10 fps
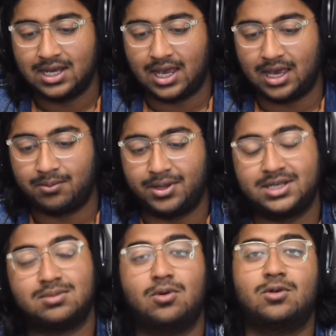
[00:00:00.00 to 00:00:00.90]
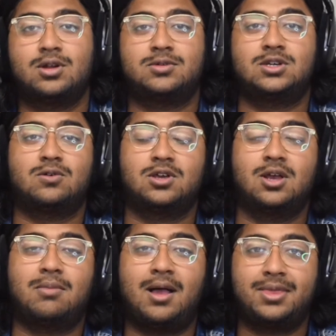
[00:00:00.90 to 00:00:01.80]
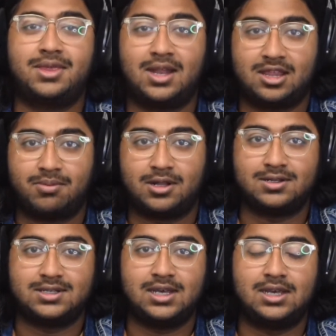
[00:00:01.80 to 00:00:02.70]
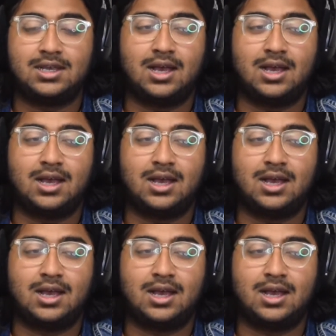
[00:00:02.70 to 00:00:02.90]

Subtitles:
and place a moratorium on the death penalty.